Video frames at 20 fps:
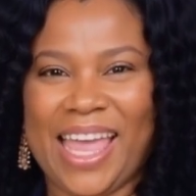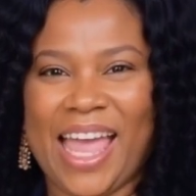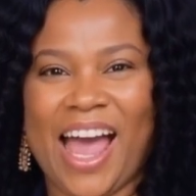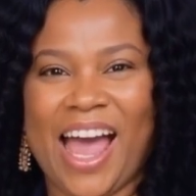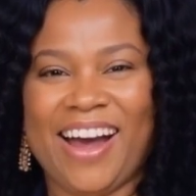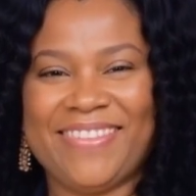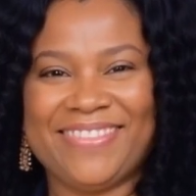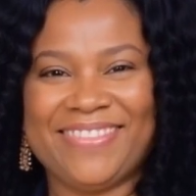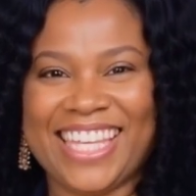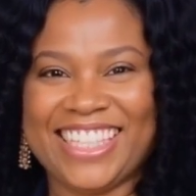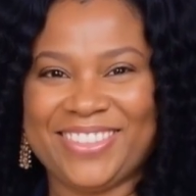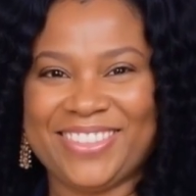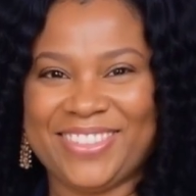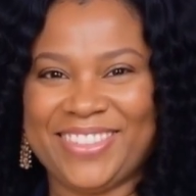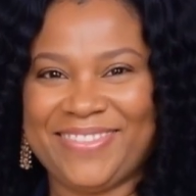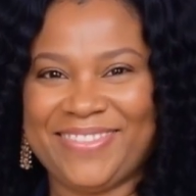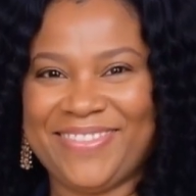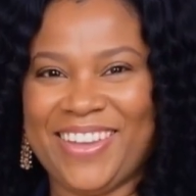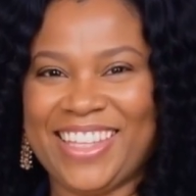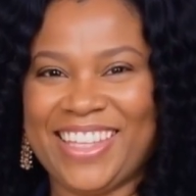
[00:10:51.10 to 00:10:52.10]
A vessel
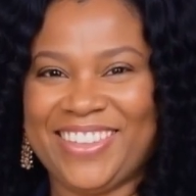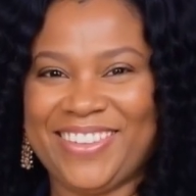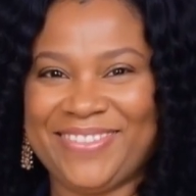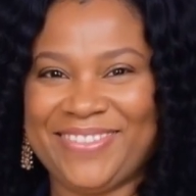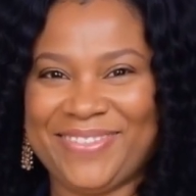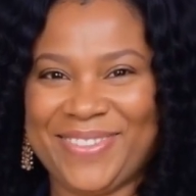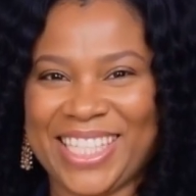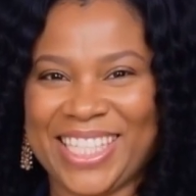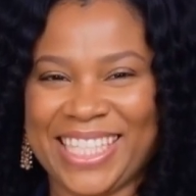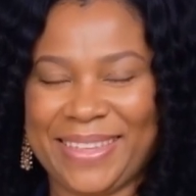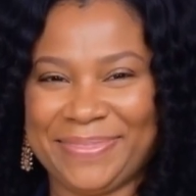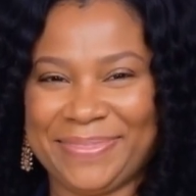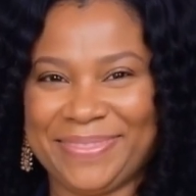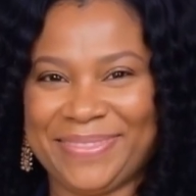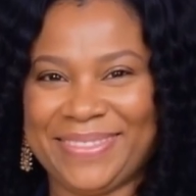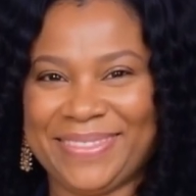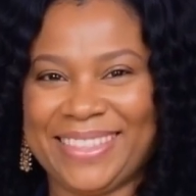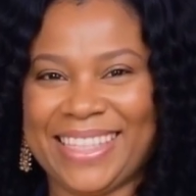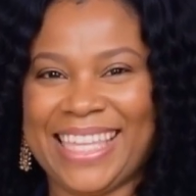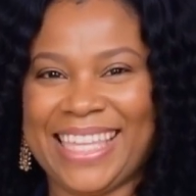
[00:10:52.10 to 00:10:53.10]
to fund your freedom,
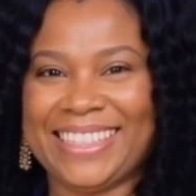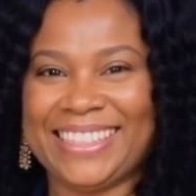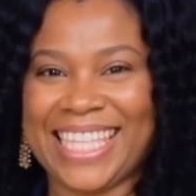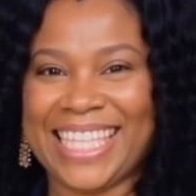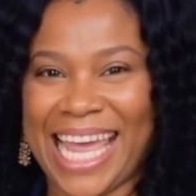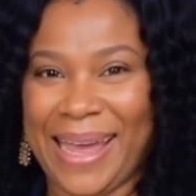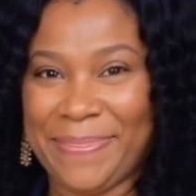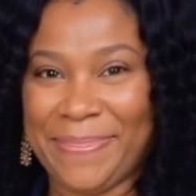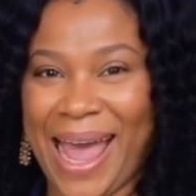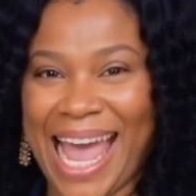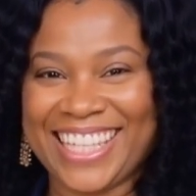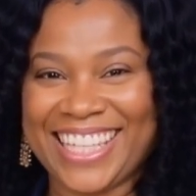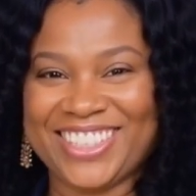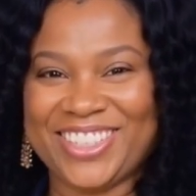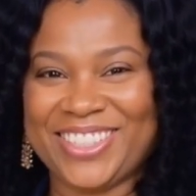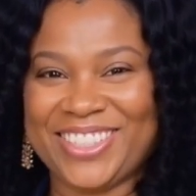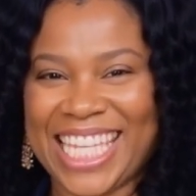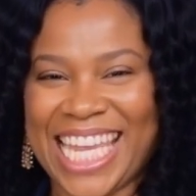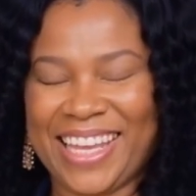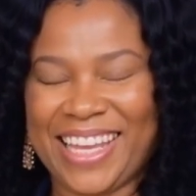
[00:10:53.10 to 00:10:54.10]
not a box
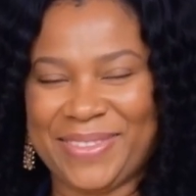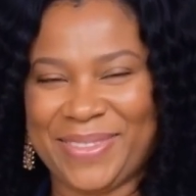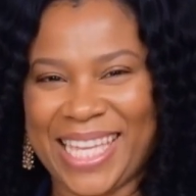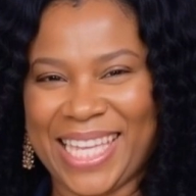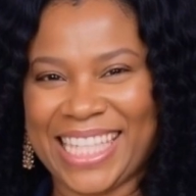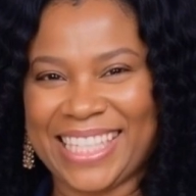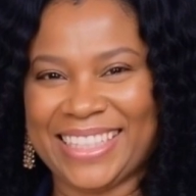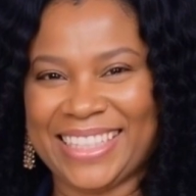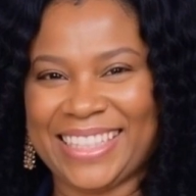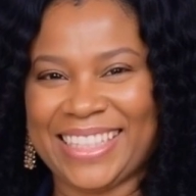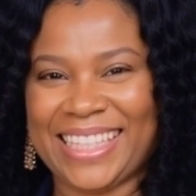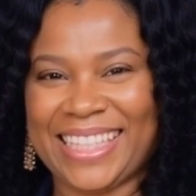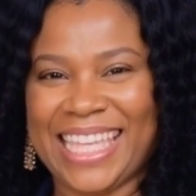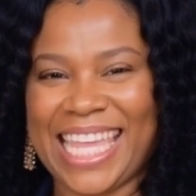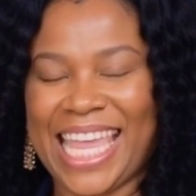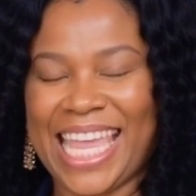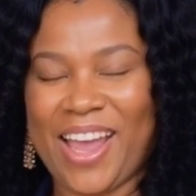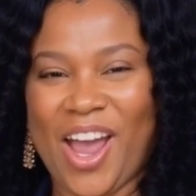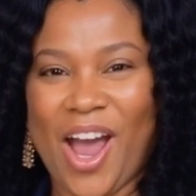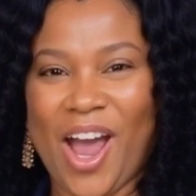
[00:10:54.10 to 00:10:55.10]
you decorate
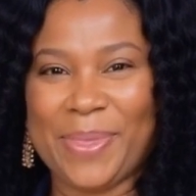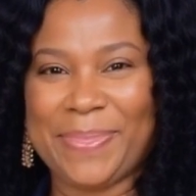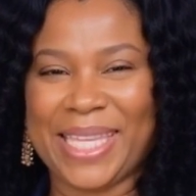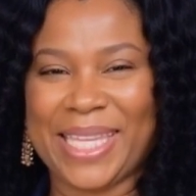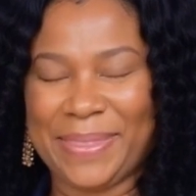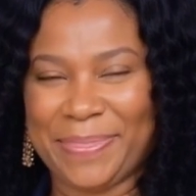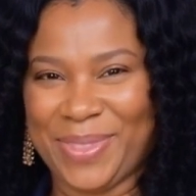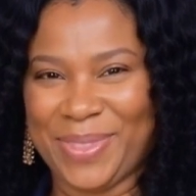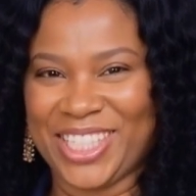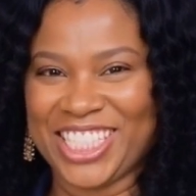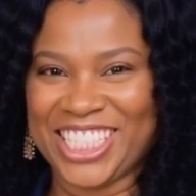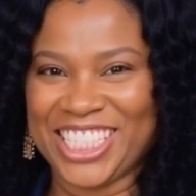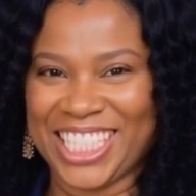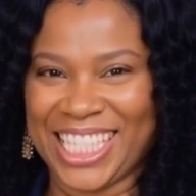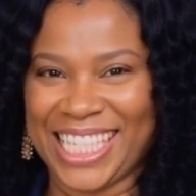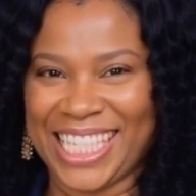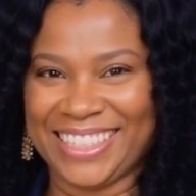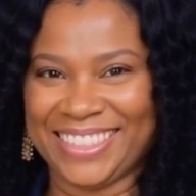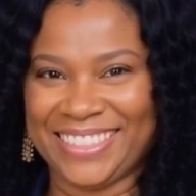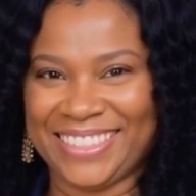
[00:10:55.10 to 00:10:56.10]
and hope it
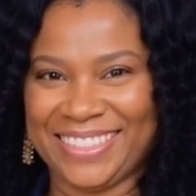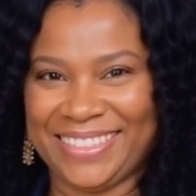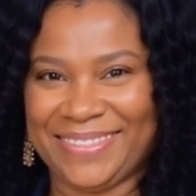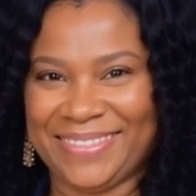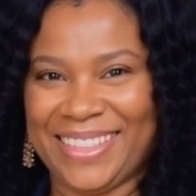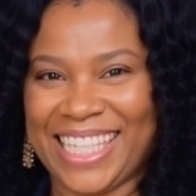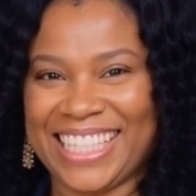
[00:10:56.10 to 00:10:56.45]
appreciates.